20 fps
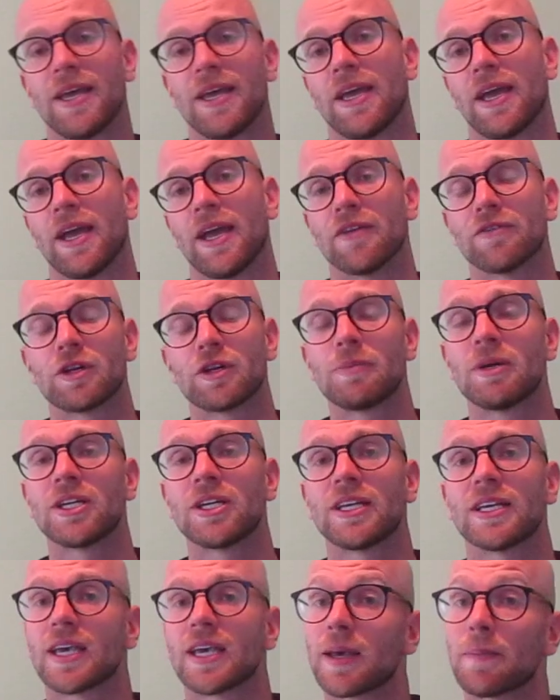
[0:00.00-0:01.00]
Everybody
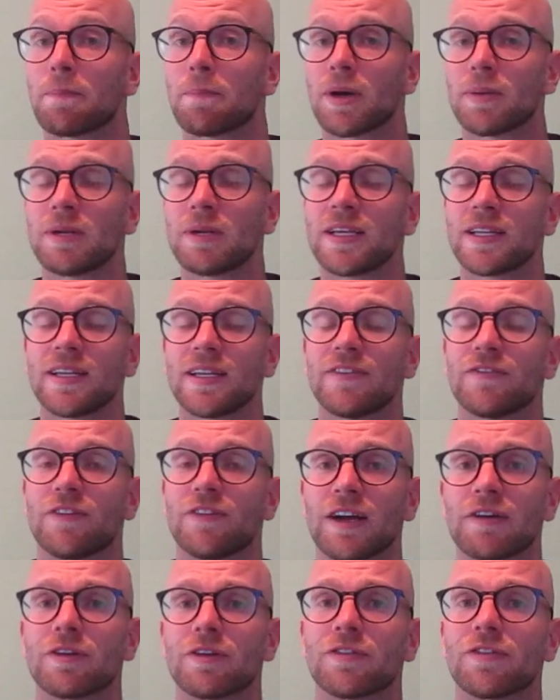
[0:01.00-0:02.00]
can publicly
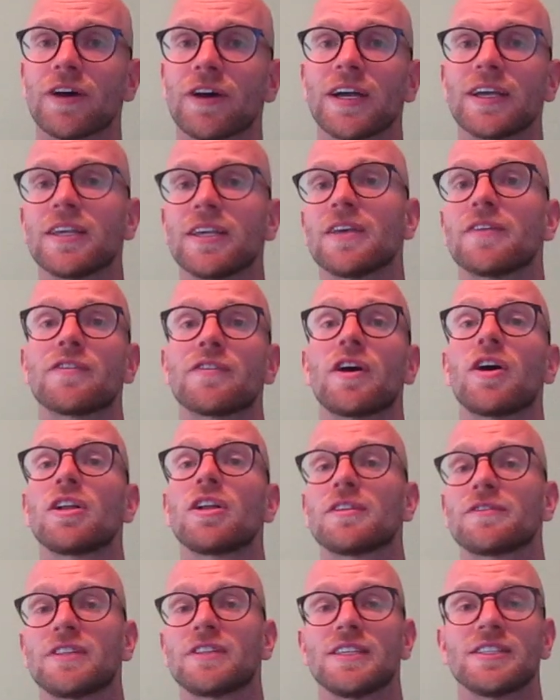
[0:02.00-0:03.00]
verify if all
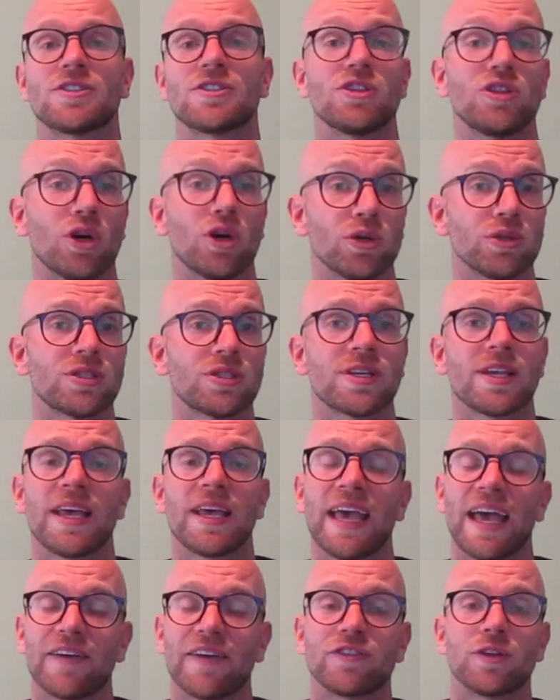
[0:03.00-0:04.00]
of these nodes
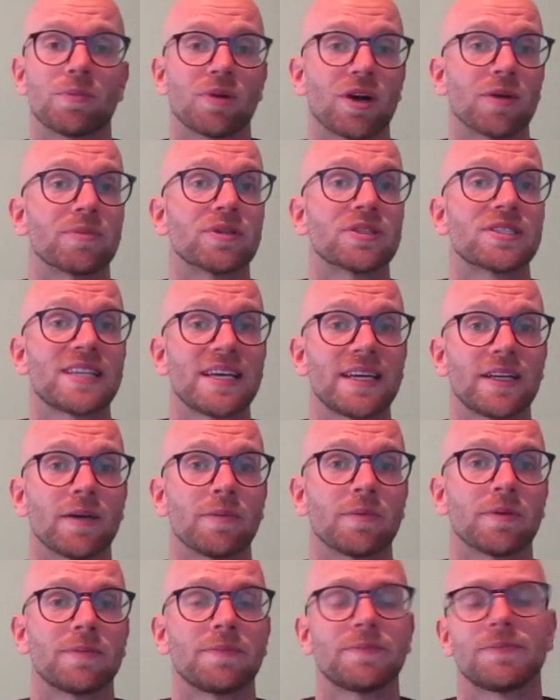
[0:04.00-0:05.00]
have the proper
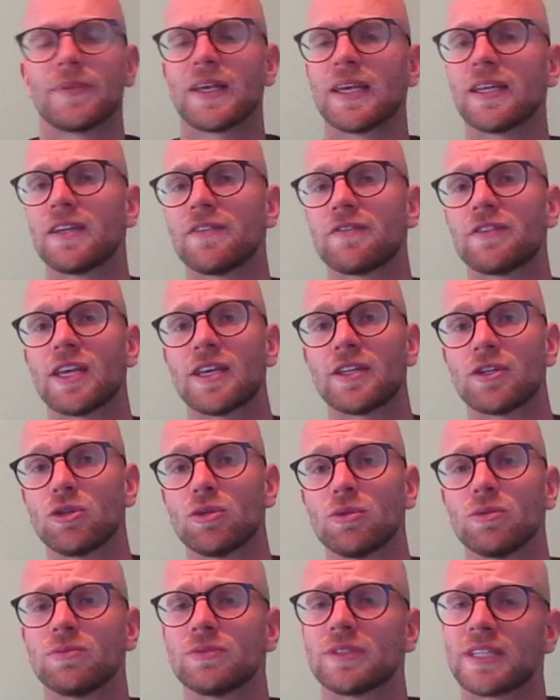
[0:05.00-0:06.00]
setup. And if they
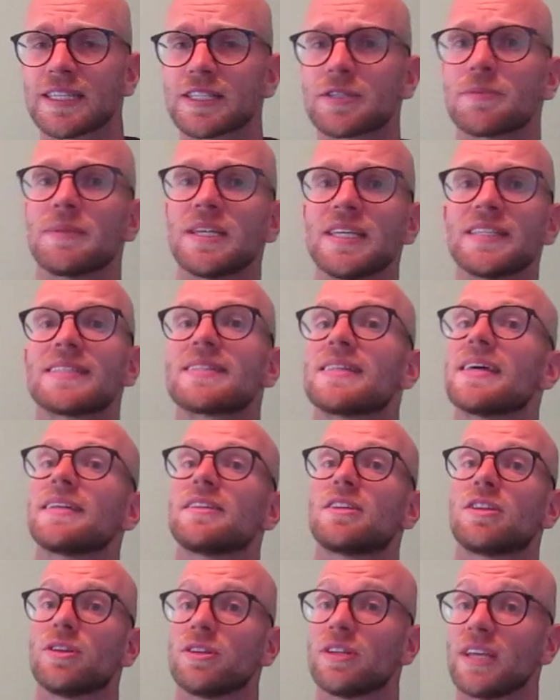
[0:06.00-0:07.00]
do, this means that
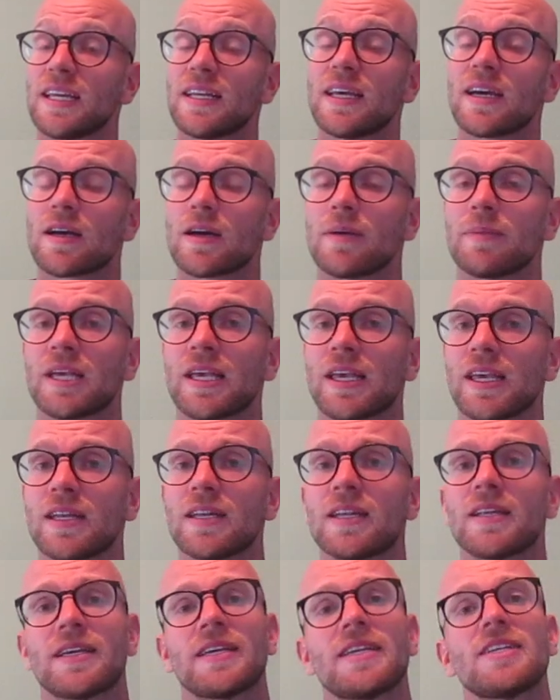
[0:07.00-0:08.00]
the data coming
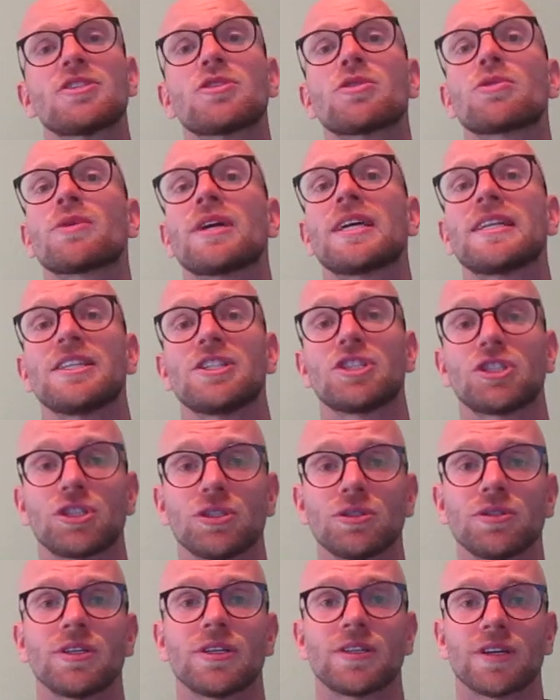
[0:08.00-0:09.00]
in is already
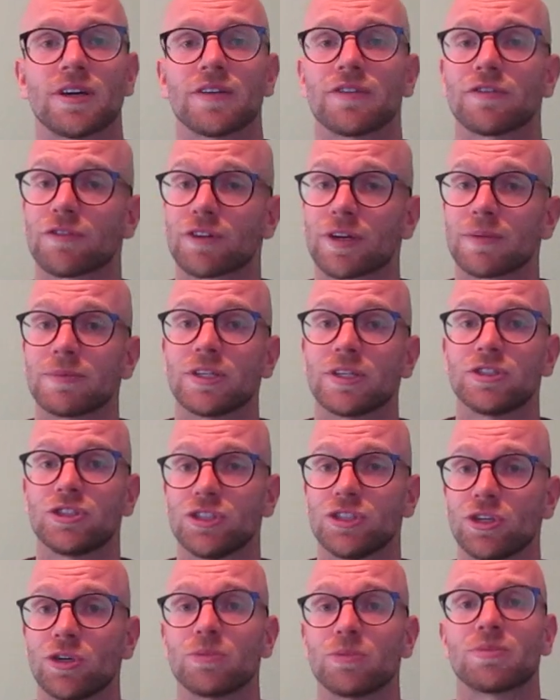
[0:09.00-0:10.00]
shielded off from the
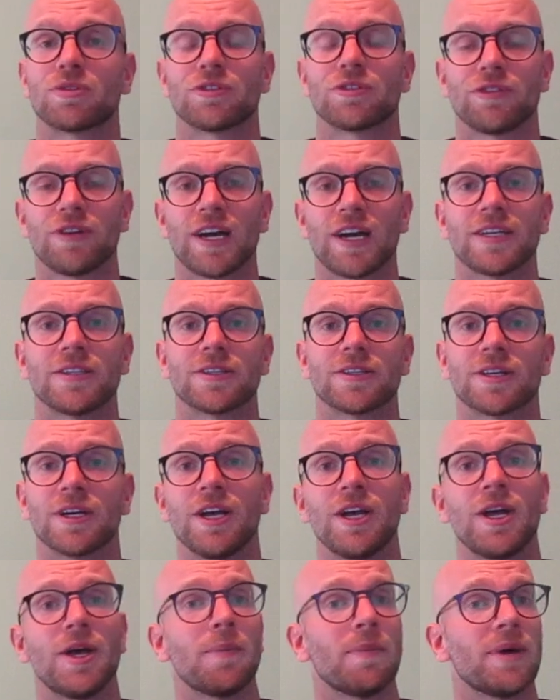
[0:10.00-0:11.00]
geode provider
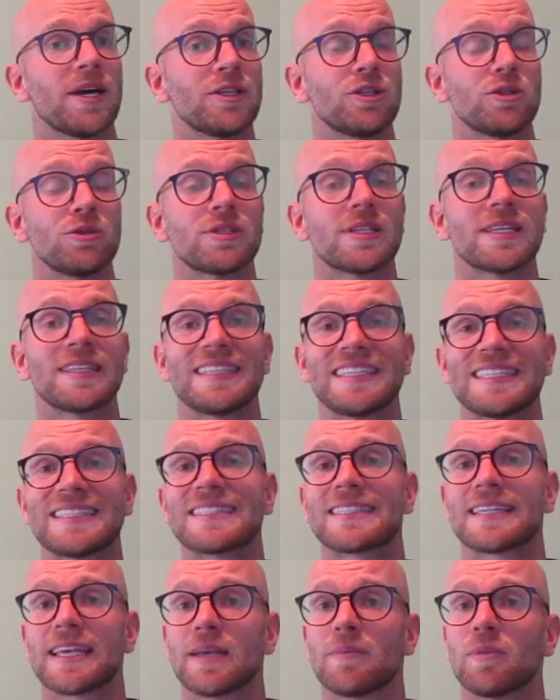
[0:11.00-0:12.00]
by using these
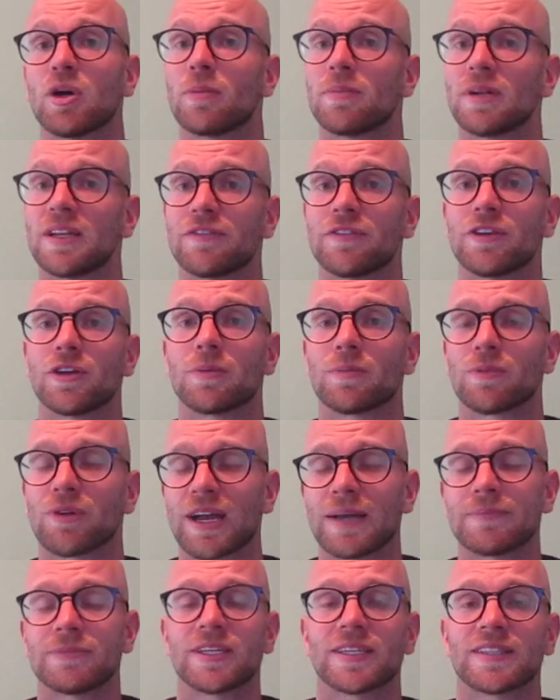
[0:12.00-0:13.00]
same Oblivion
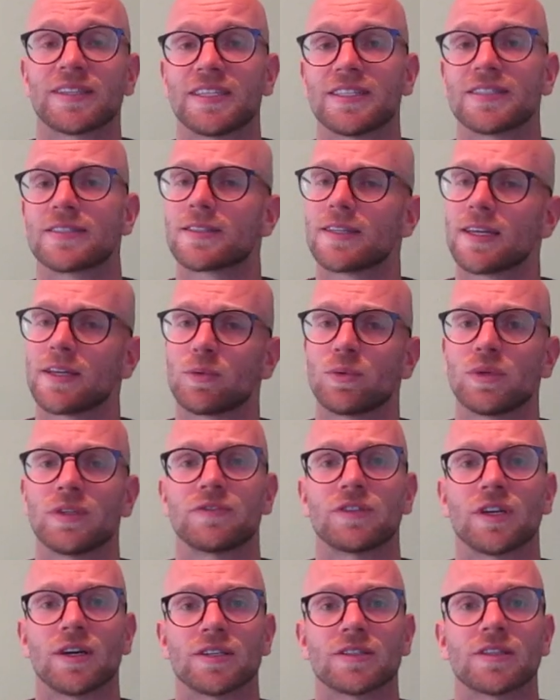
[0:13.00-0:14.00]
RAM techniques that we've
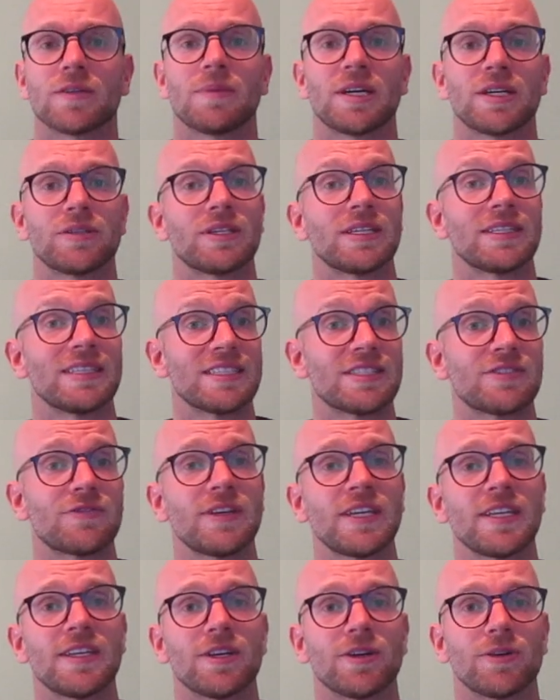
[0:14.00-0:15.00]
talked about in this
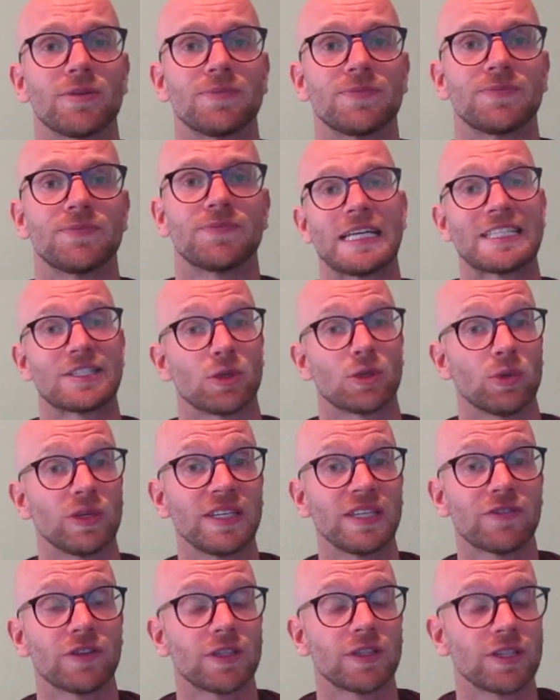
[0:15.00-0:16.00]
video. So
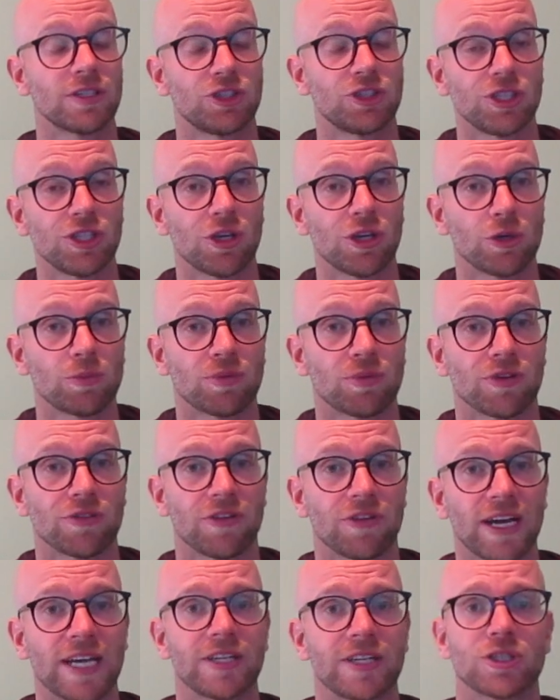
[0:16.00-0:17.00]
even the geo
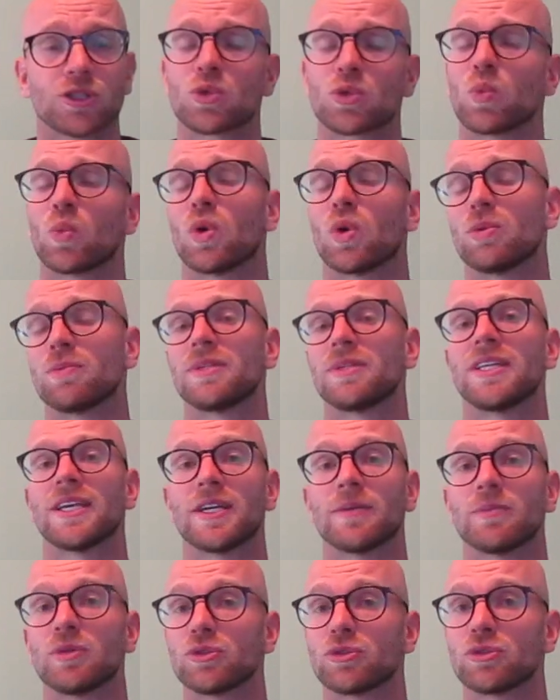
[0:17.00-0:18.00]
providers won't be
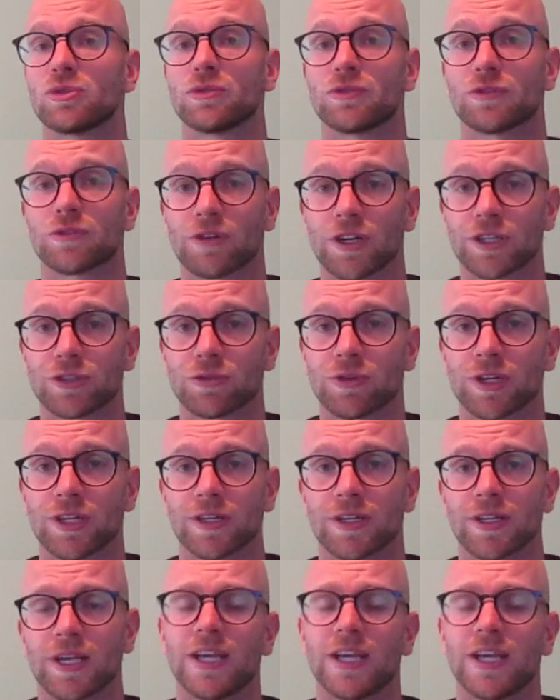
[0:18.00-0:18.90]
able to front-run.